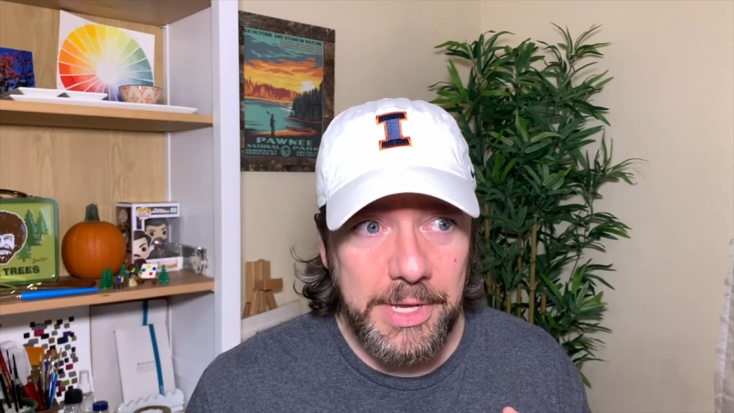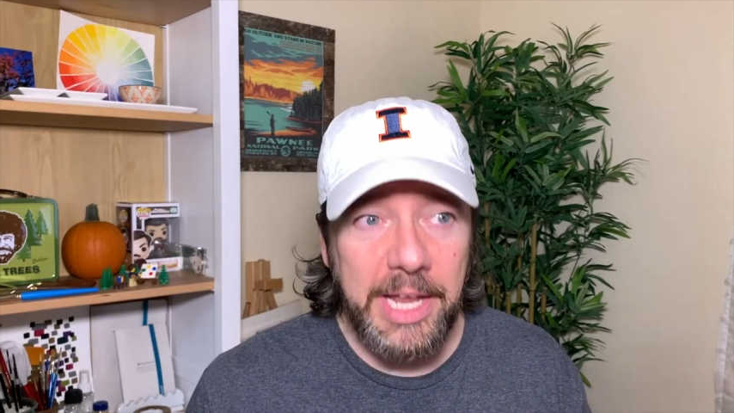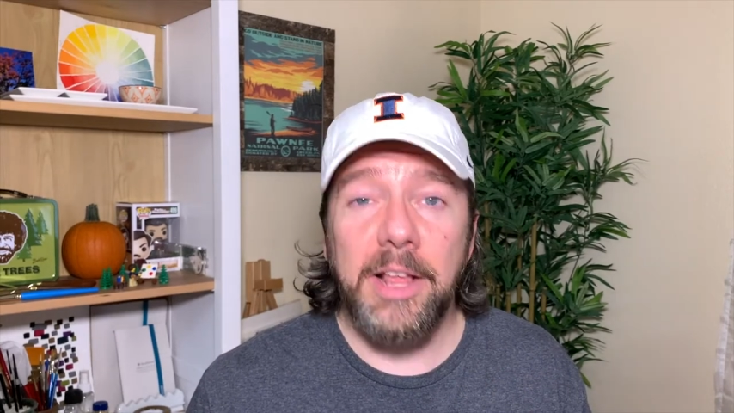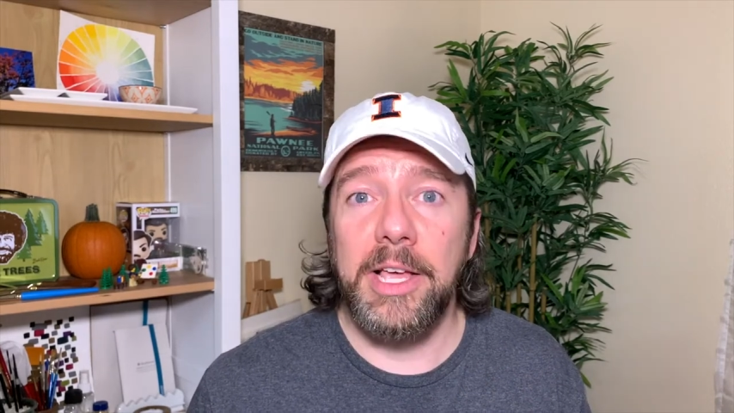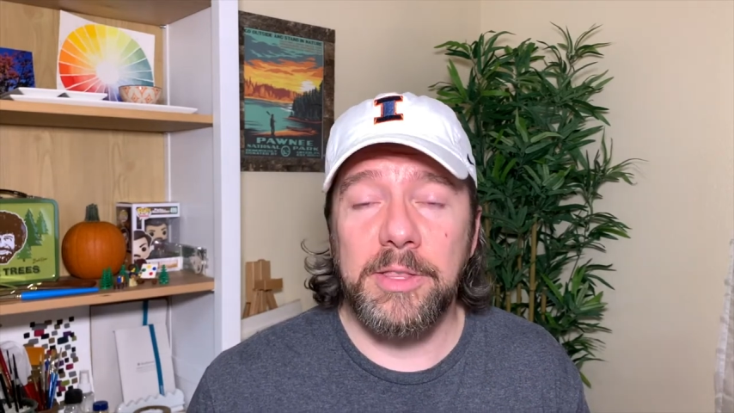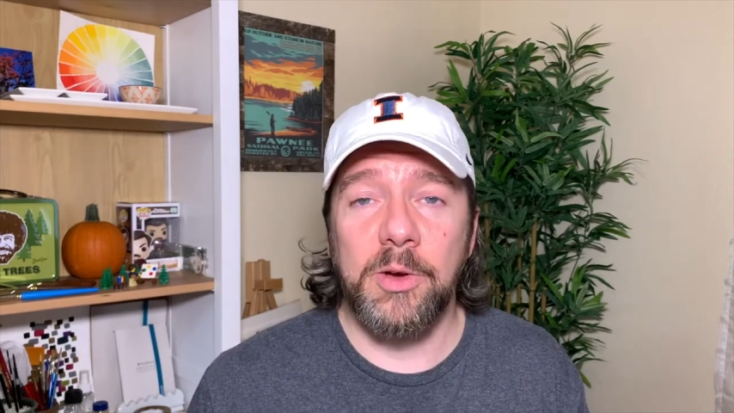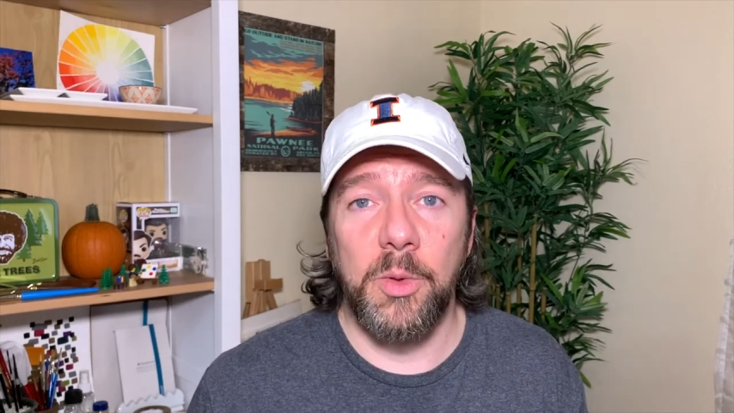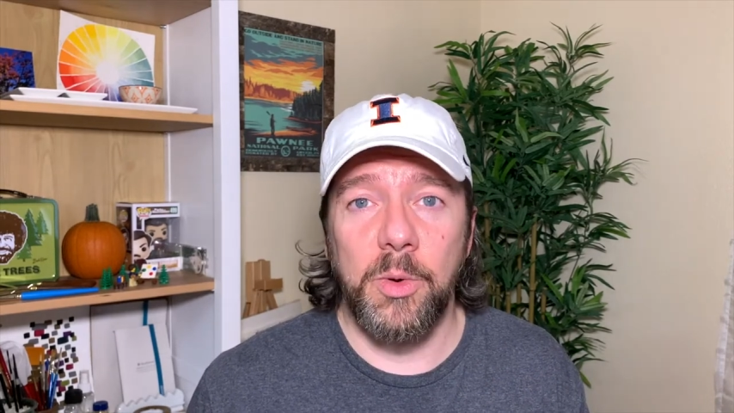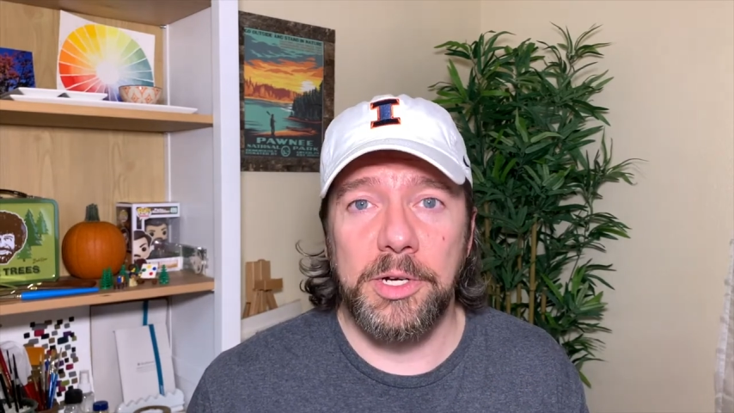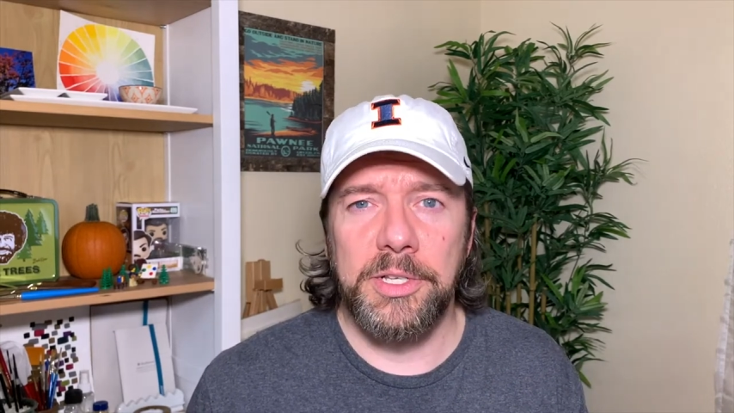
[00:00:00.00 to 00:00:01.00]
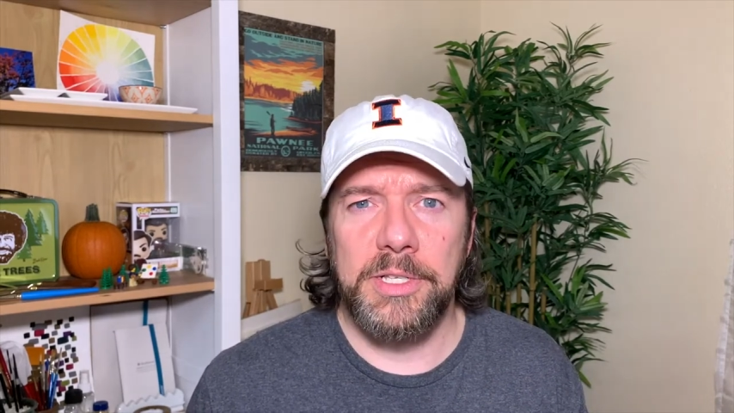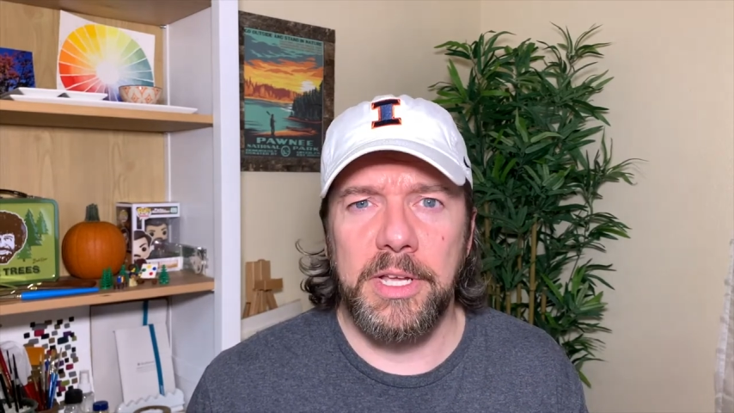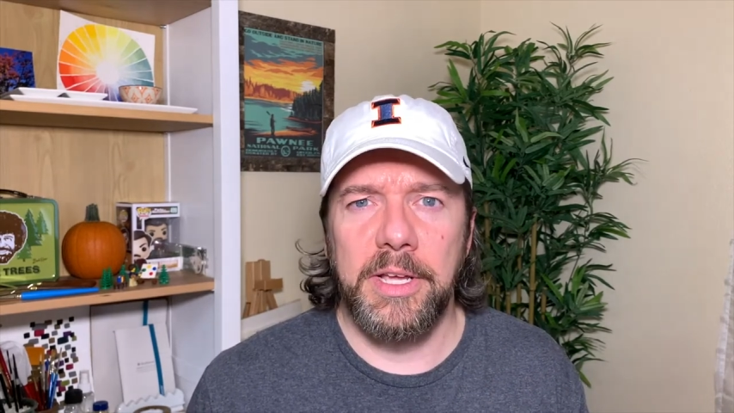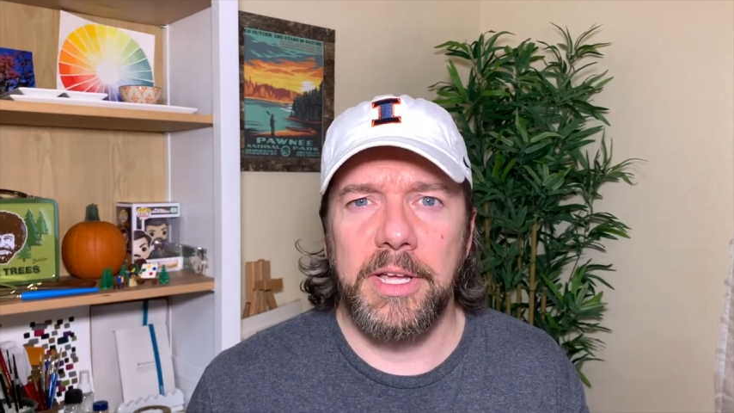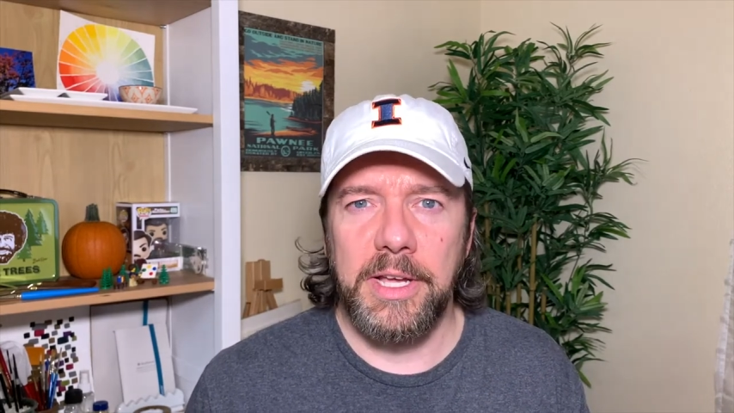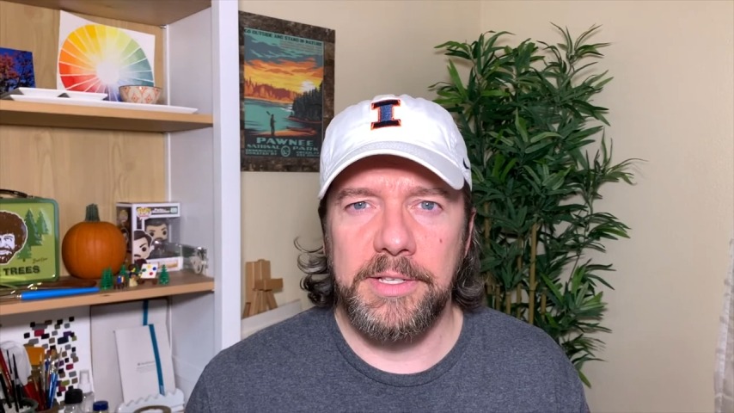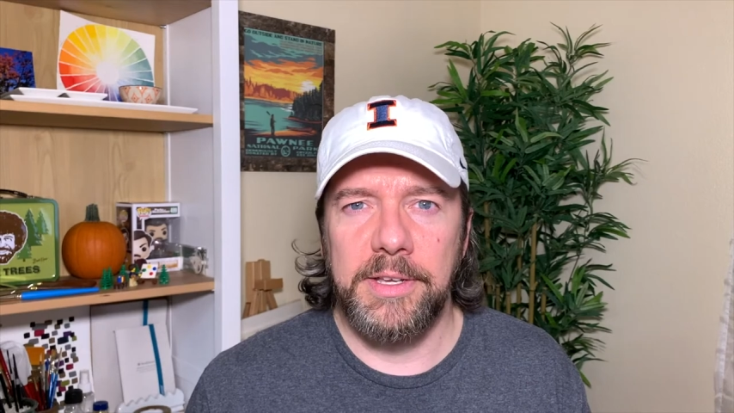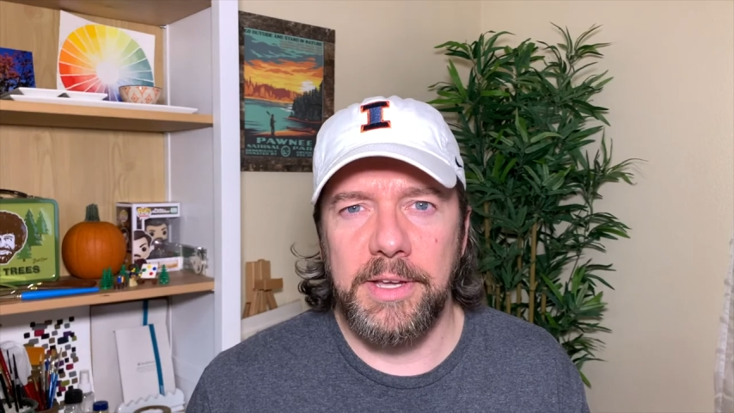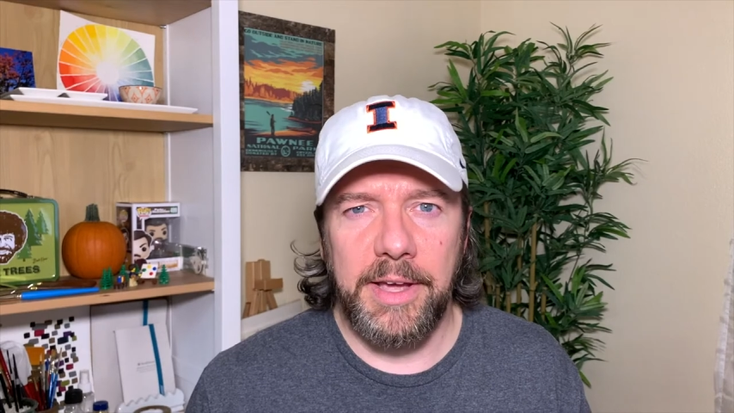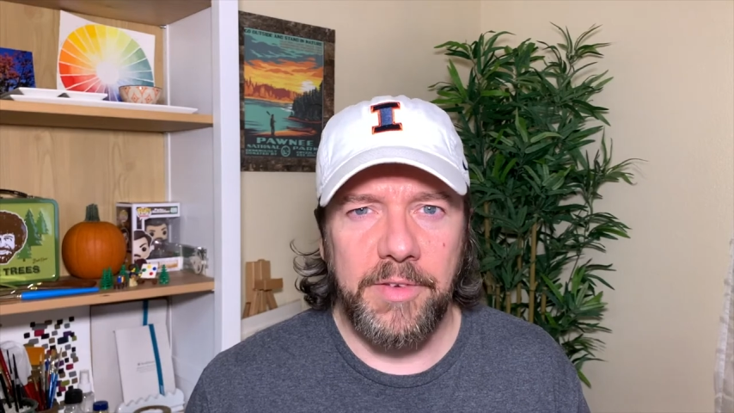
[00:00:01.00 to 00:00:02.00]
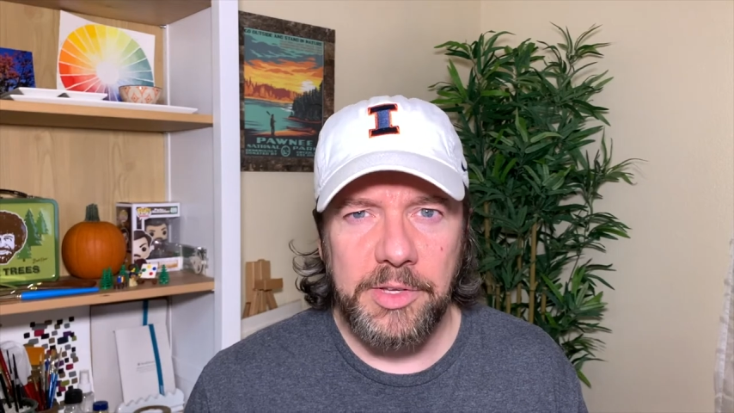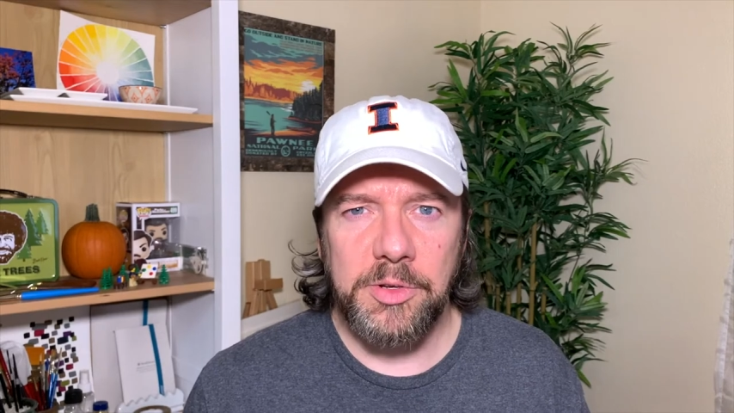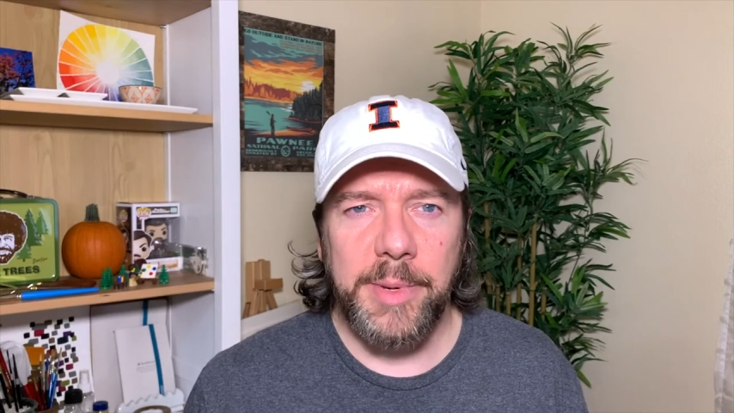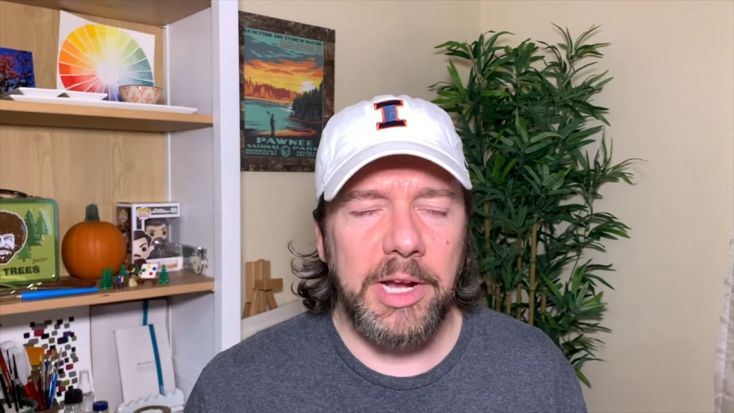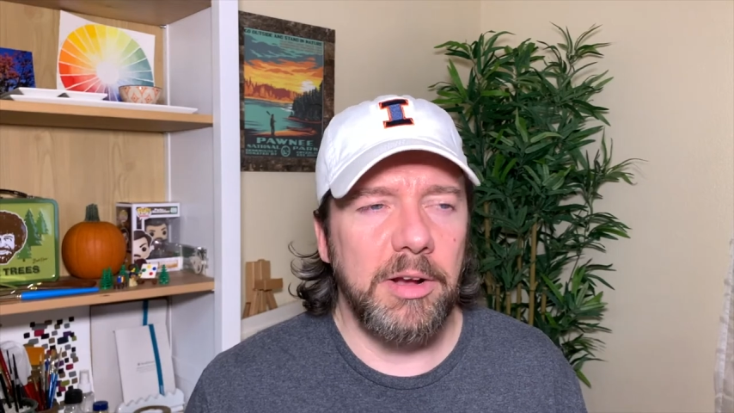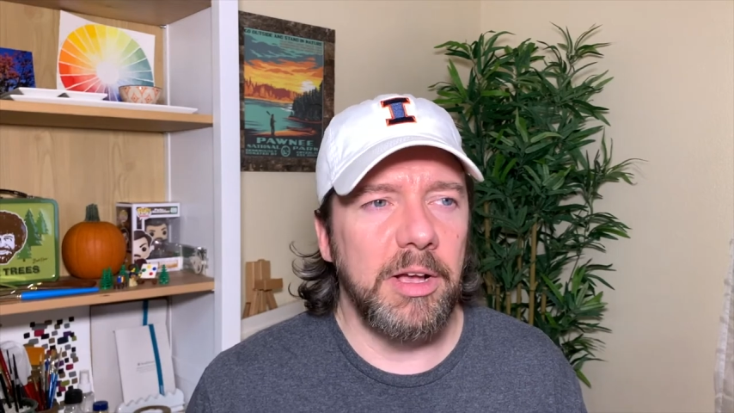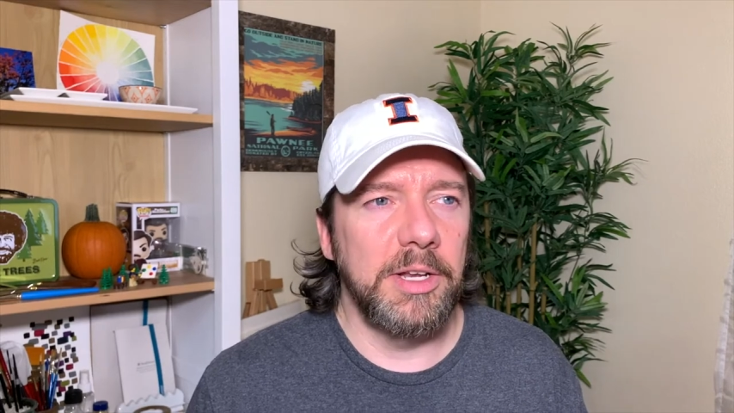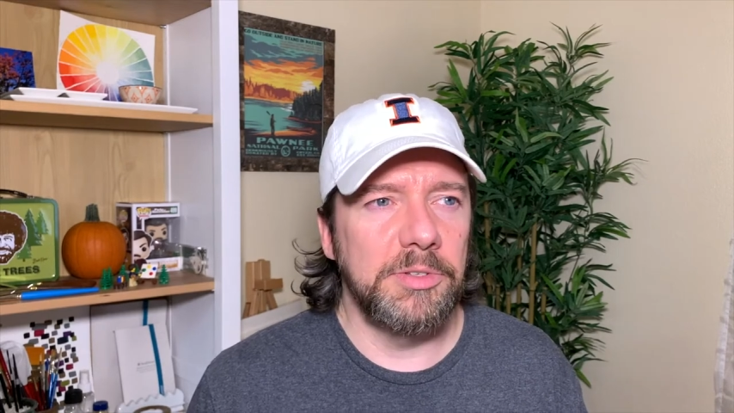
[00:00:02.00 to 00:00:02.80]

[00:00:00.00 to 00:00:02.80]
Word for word: I like the Cold War, I should say, like, as I have a history background,